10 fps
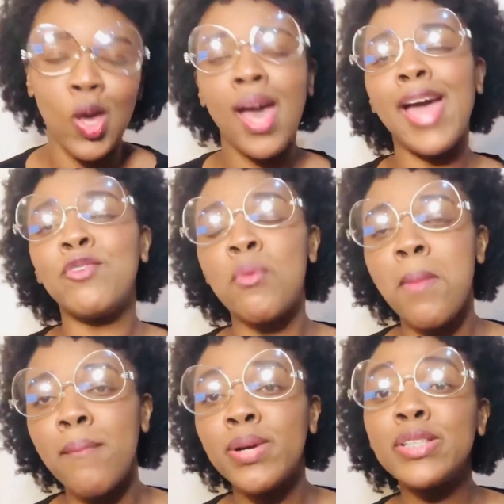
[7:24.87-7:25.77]
And
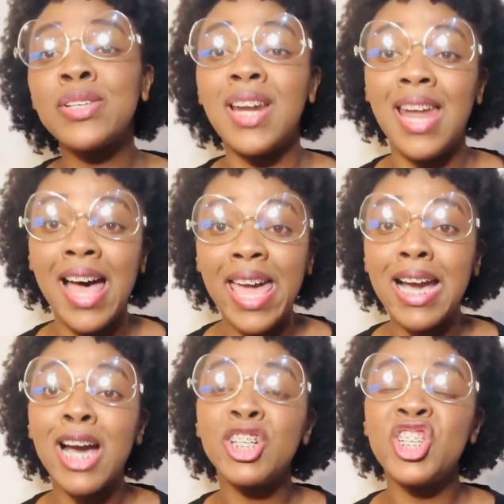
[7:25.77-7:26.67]
remember to like,
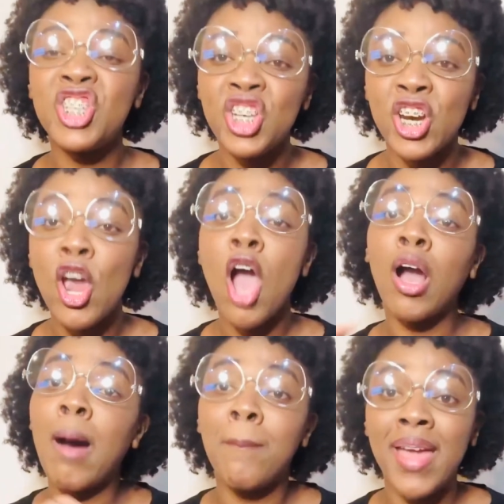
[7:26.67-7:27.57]
share,
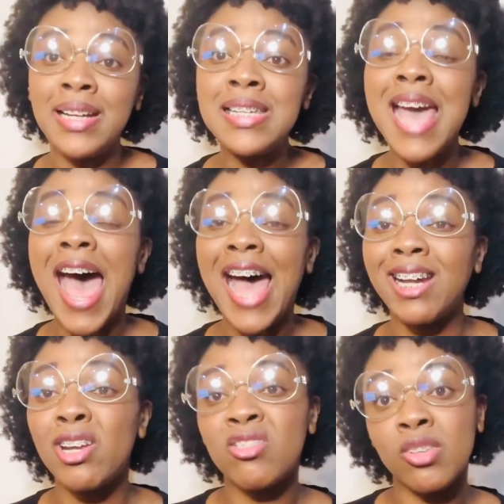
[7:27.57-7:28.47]
comment, and
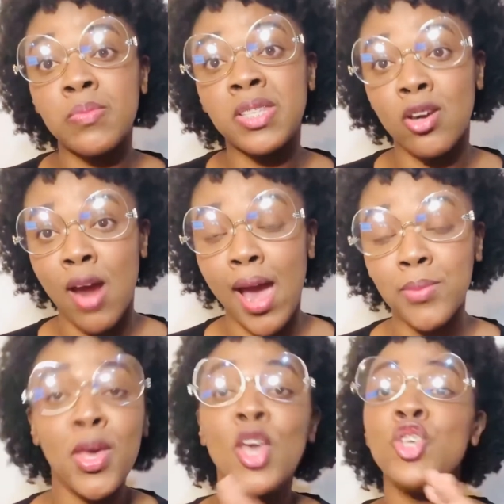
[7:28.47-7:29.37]
subscribe.
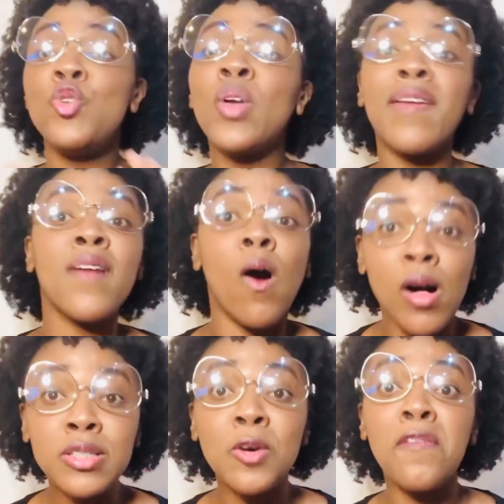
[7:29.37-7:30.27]
You can
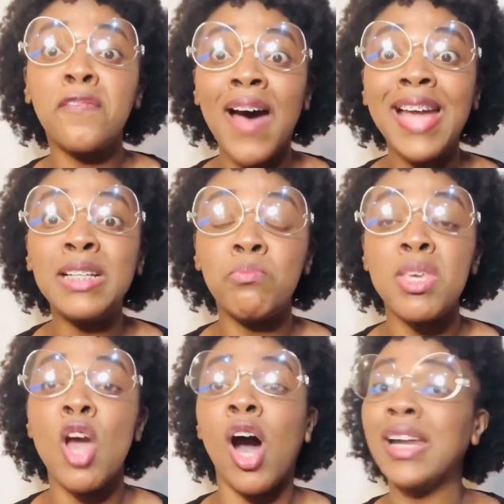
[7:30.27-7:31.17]
also find me
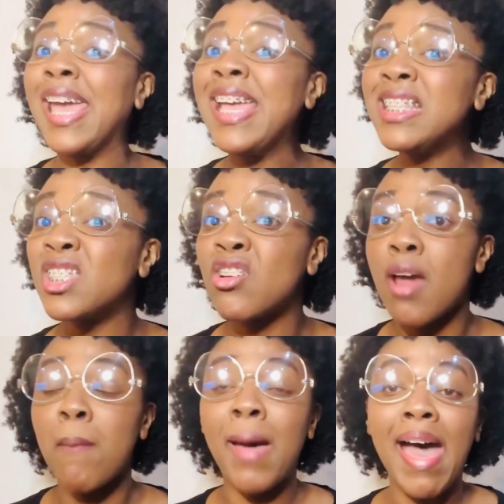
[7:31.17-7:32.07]
on Instagram
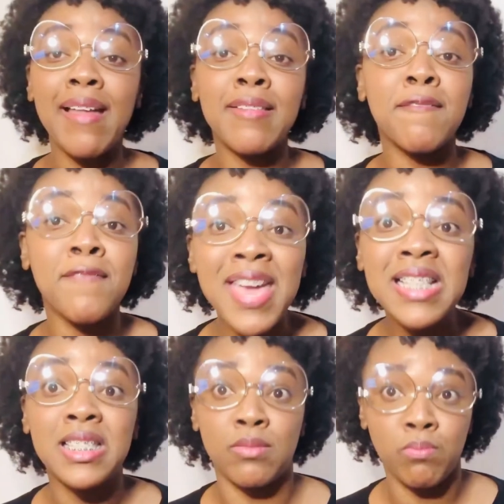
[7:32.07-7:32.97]
and
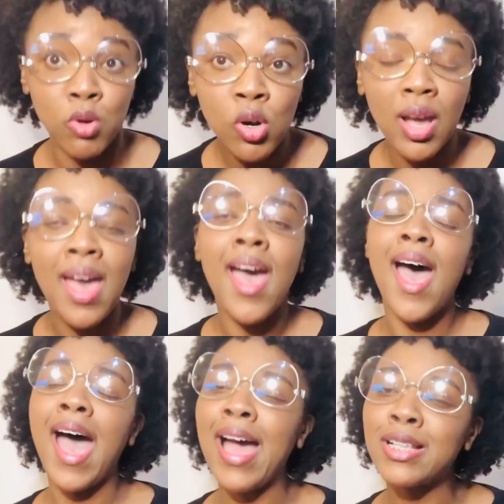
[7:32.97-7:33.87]
Facebook
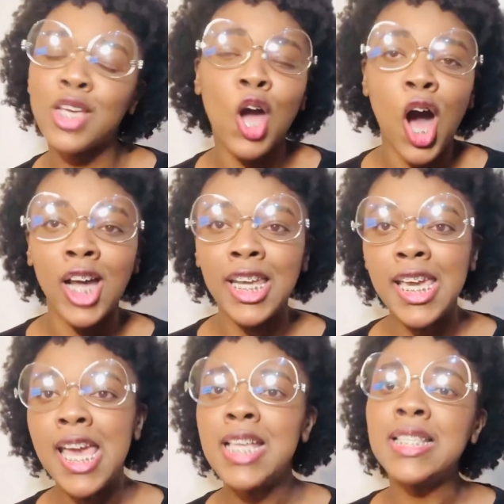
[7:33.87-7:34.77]
at Connie
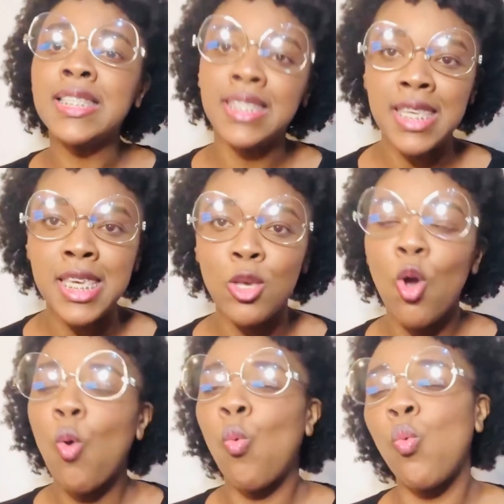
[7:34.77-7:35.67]
C.
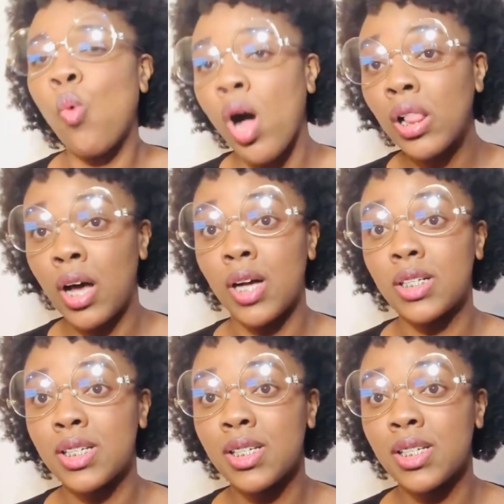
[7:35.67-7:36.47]
Walcott.